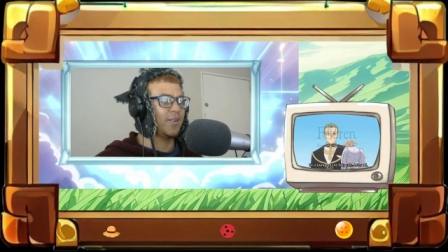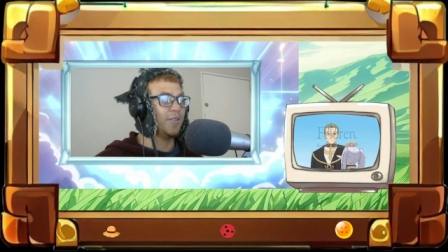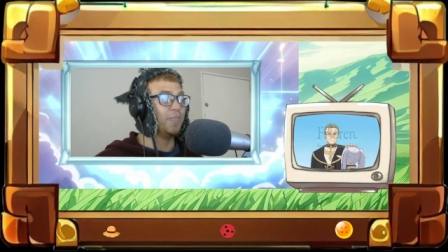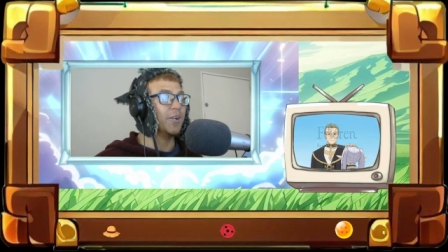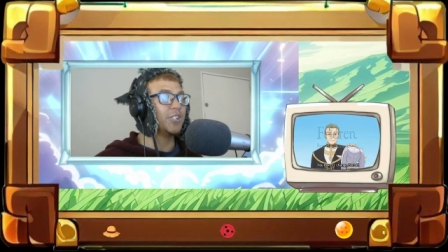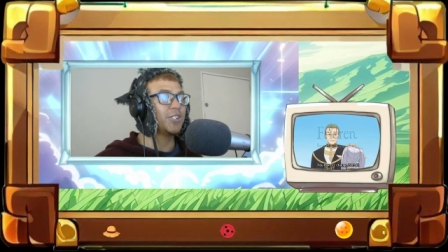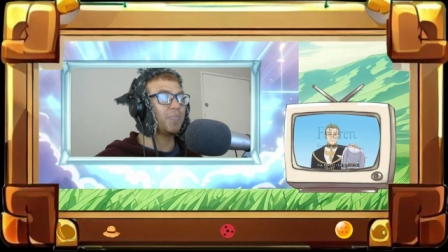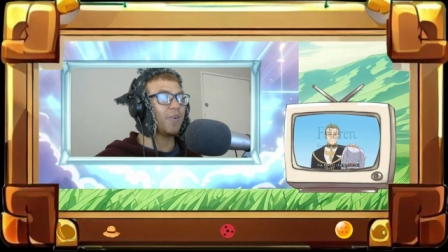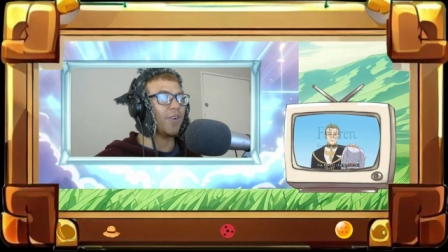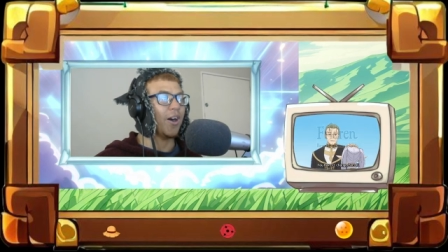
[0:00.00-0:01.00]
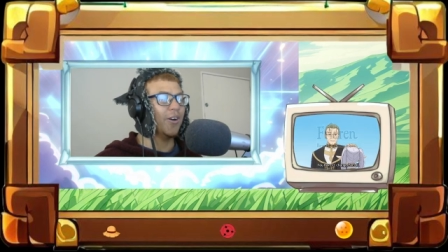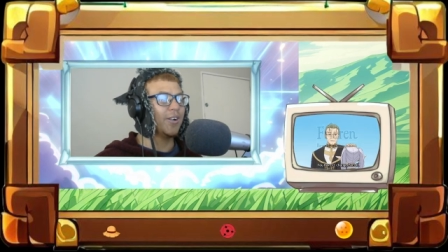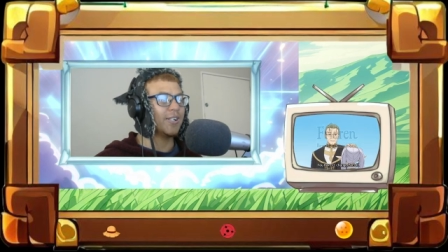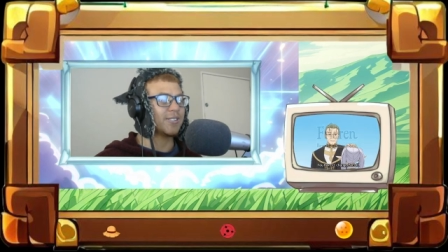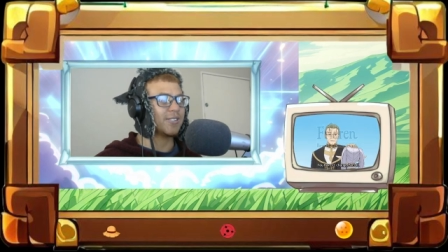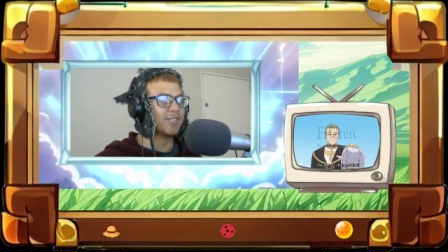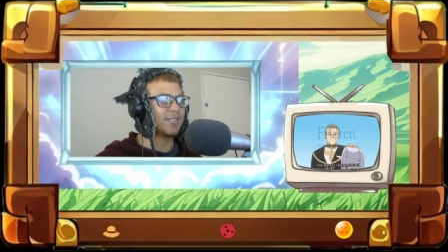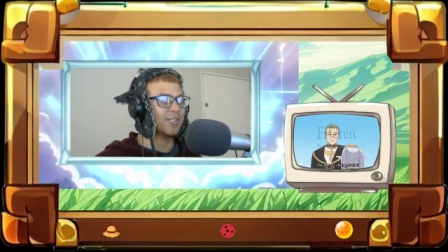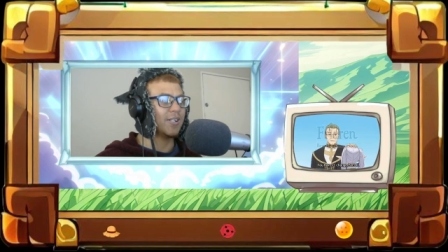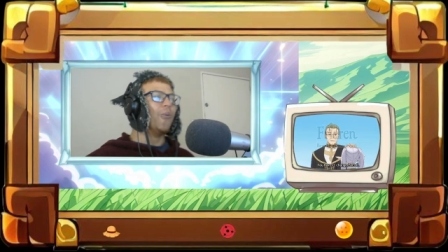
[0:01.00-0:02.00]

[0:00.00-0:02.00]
The bishop of a holy city.